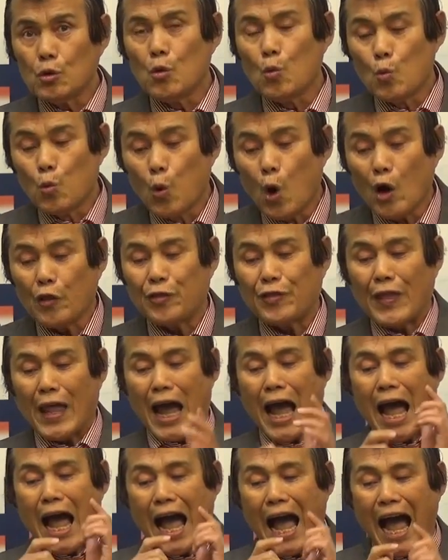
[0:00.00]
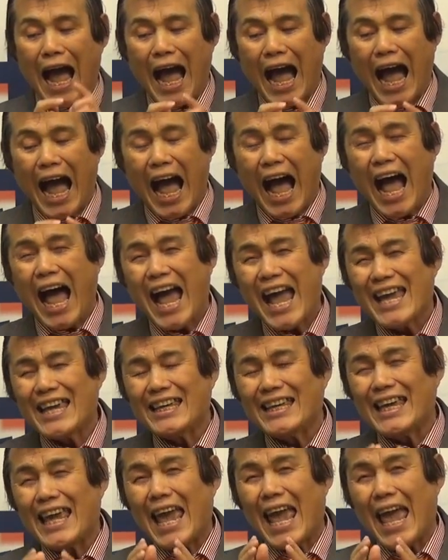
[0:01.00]
what
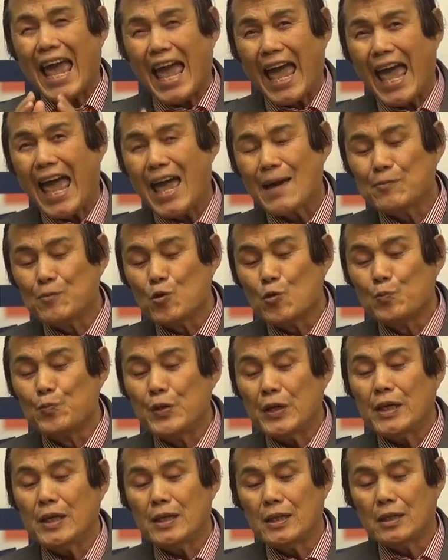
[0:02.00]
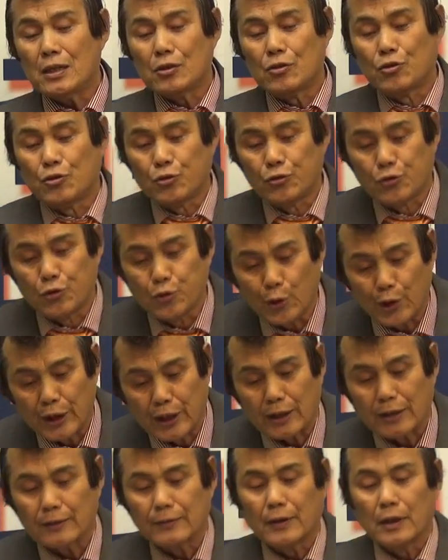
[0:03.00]
I have been
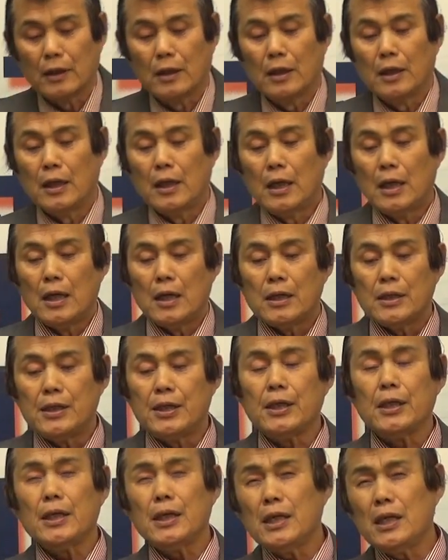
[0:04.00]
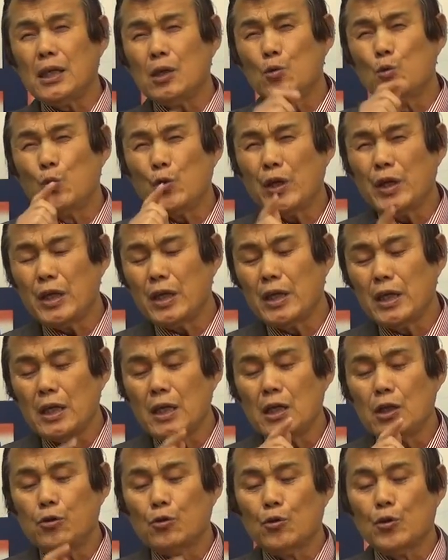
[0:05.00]
doing. He
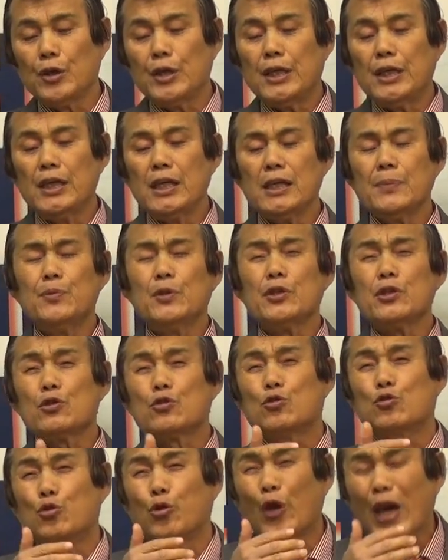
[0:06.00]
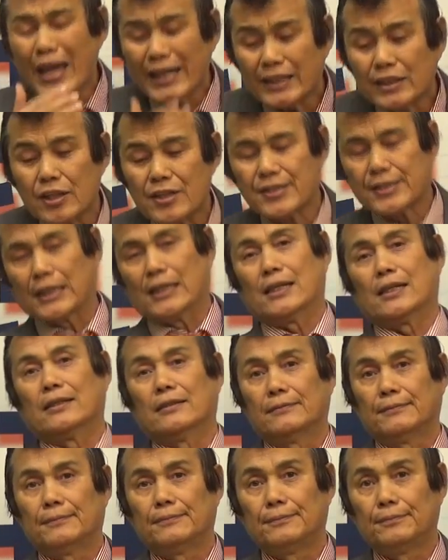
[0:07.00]
will do even greater thing.
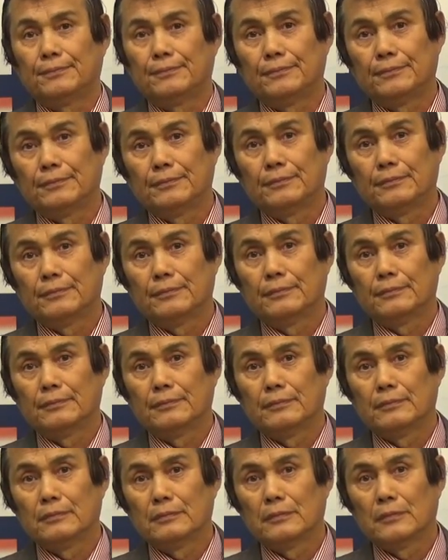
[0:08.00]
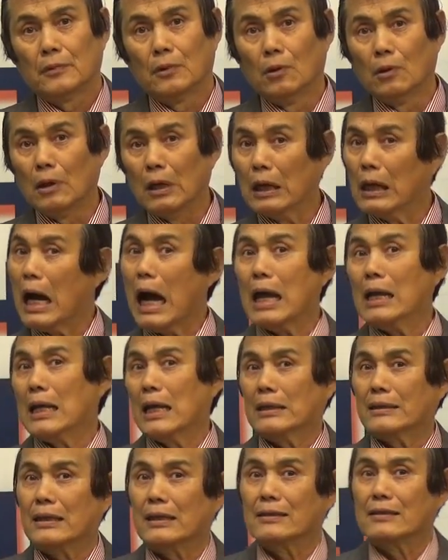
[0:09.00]
Oh, I
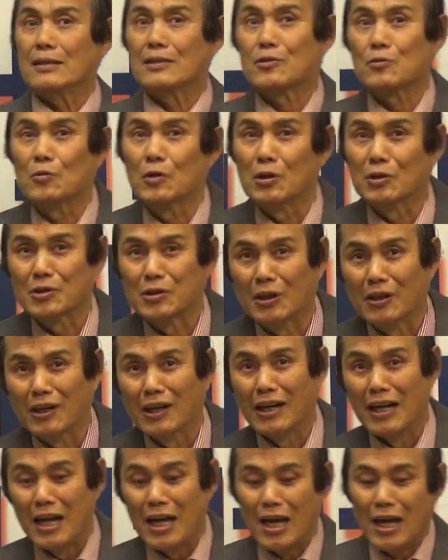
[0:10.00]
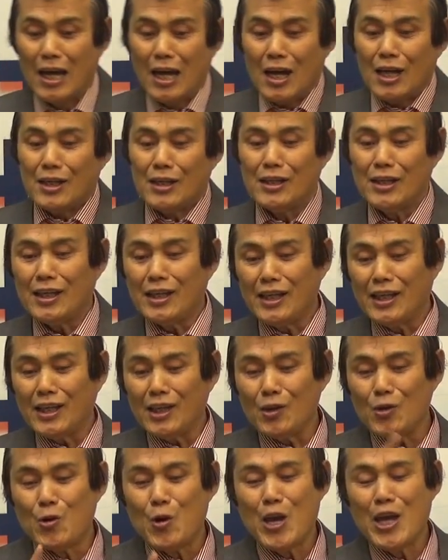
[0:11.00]
like that this word.
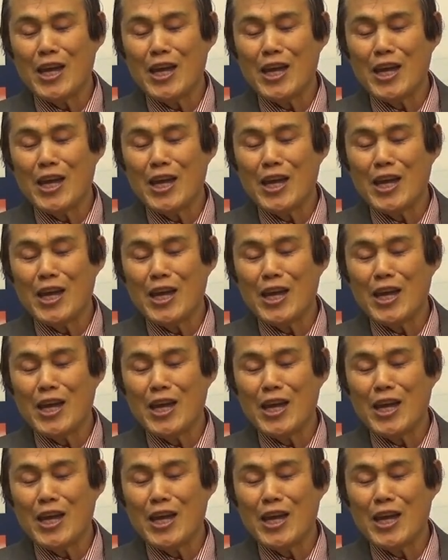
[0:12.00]
He